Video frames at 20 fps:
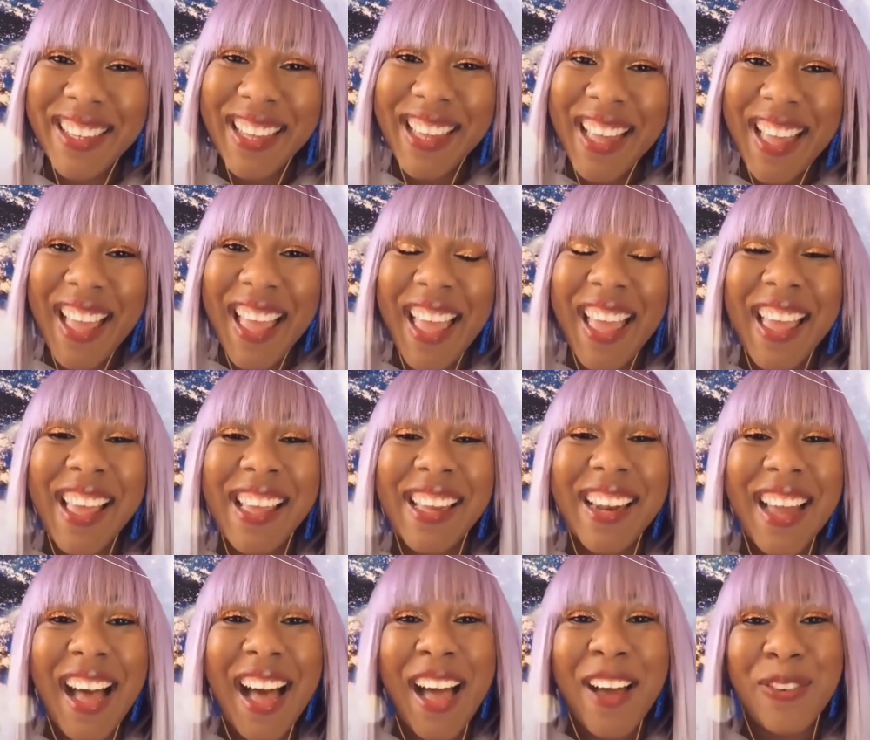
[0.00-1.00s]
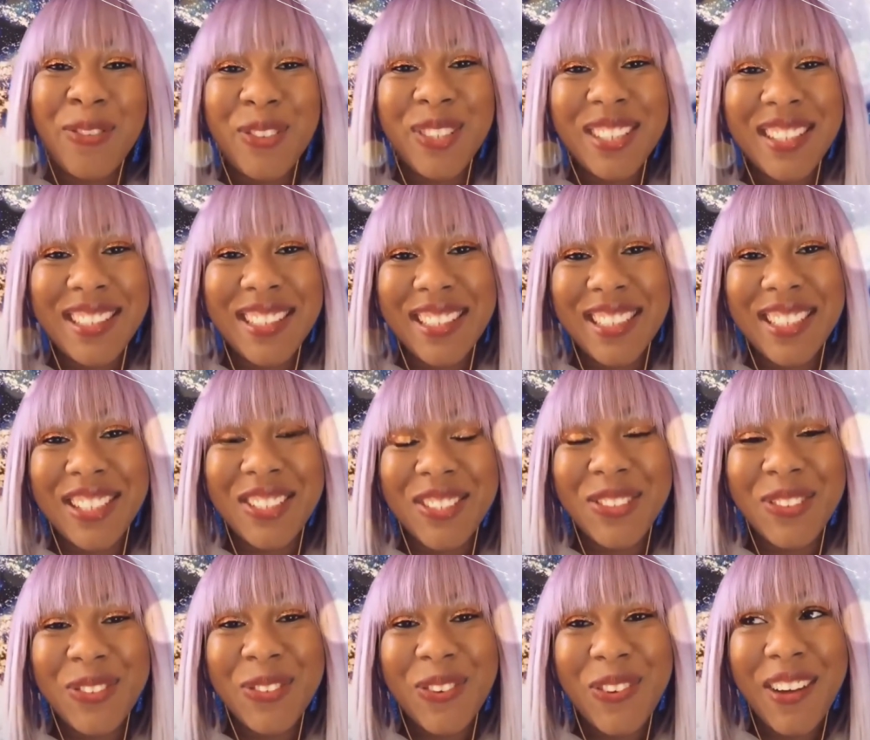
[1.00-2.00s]
And I will see
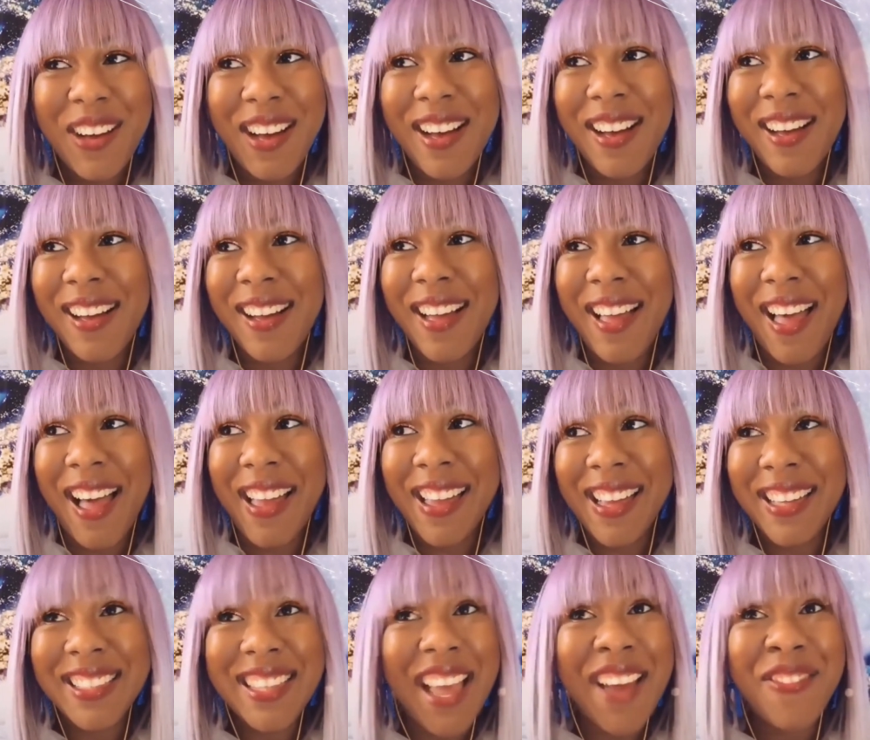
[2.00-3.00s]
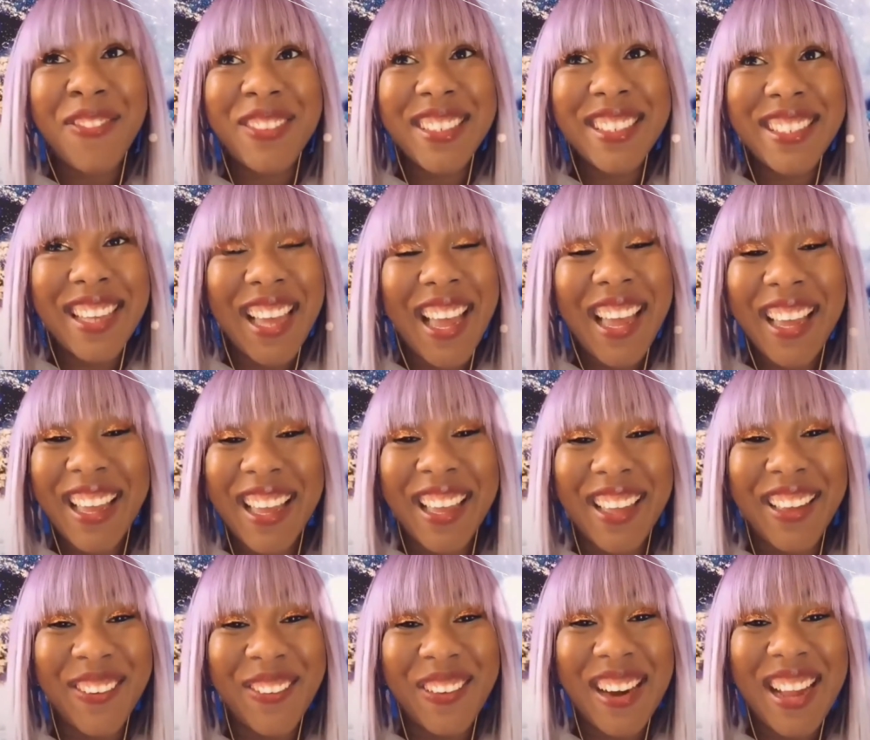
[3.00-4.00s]
you, I guess, every day
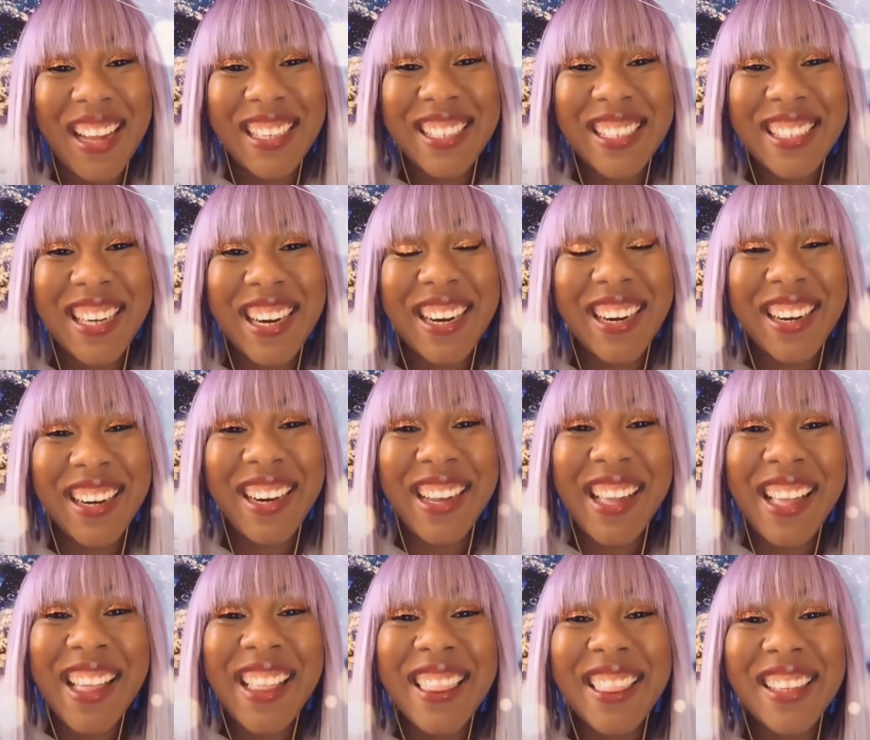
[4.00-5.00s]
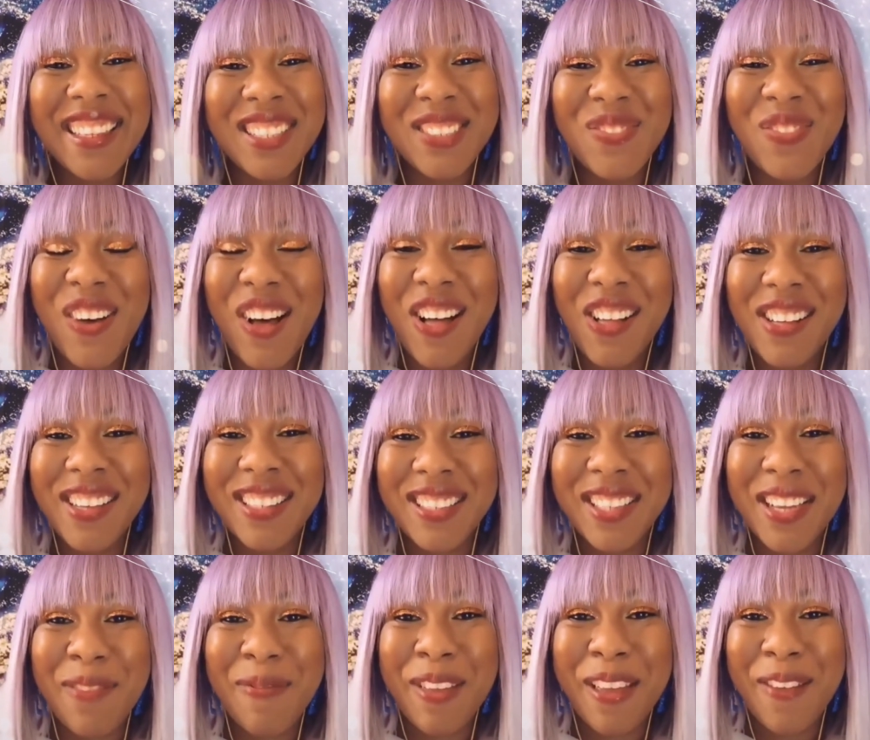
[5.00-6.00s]
when I share this Fall is
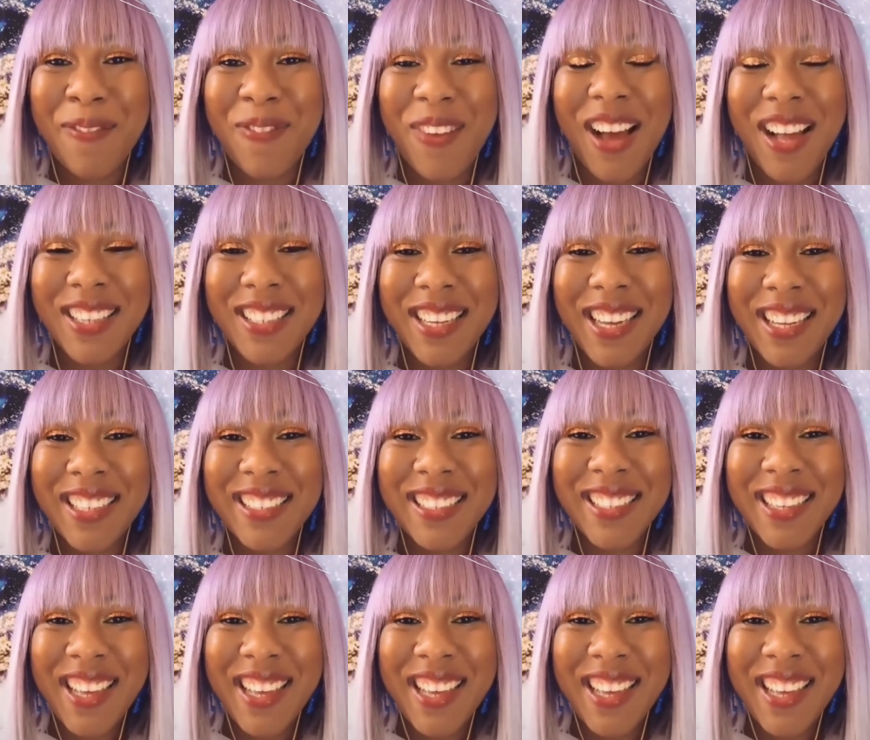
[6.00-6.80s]
Coming project.